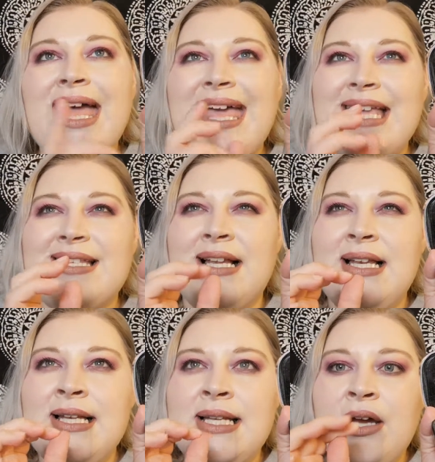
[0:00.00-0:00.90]
It's a
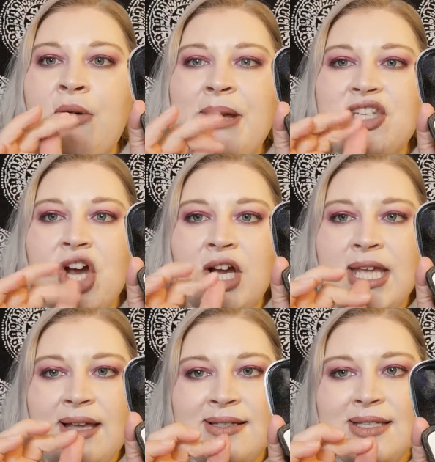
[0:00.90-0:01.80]
little bit
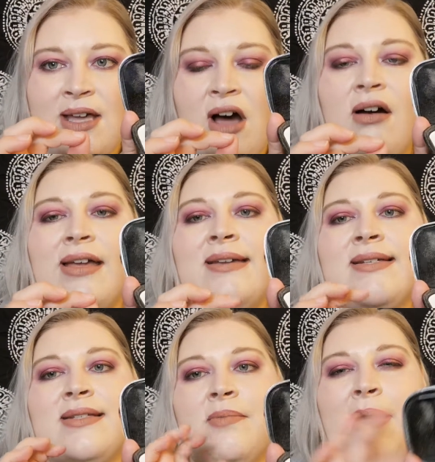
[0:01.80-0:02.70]
chunky under the
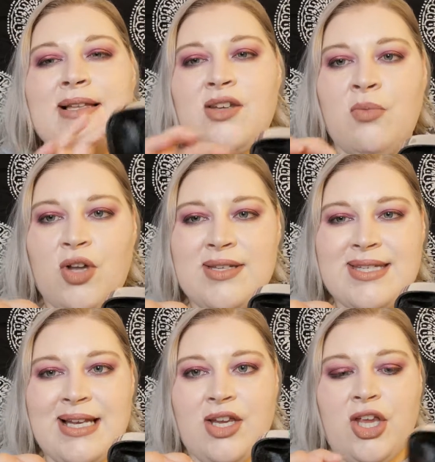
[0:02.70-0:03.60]
eyes depending on what
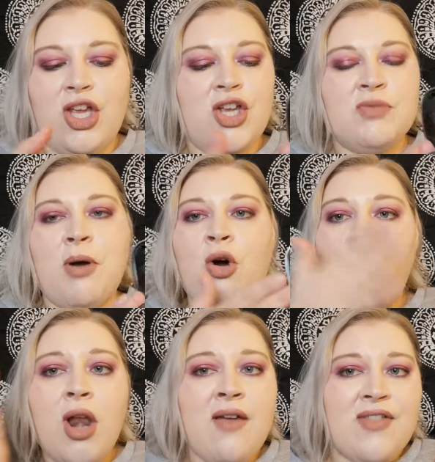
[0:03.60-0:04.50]
concealer you use, but
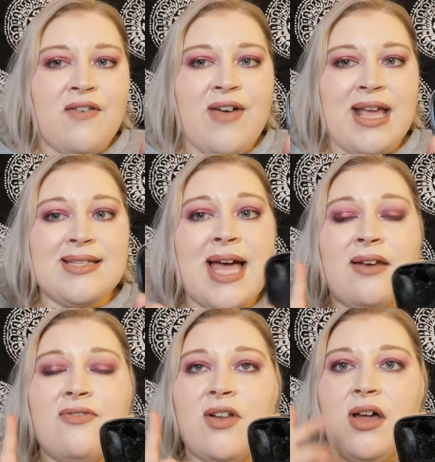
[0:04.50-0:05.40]
all over the face
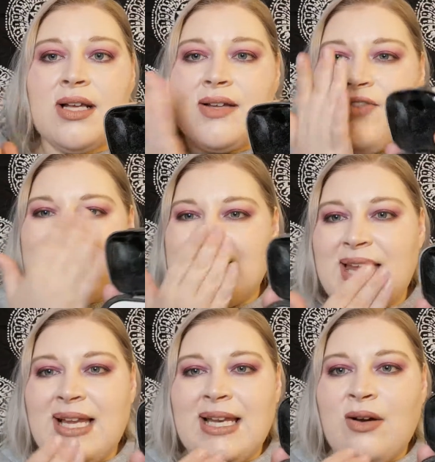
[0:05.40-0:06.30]
and for like fixing
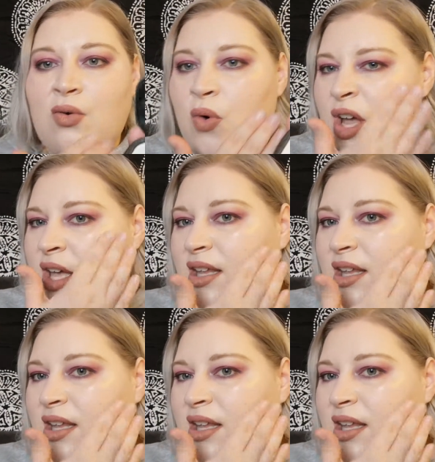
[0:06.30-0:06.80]
any little,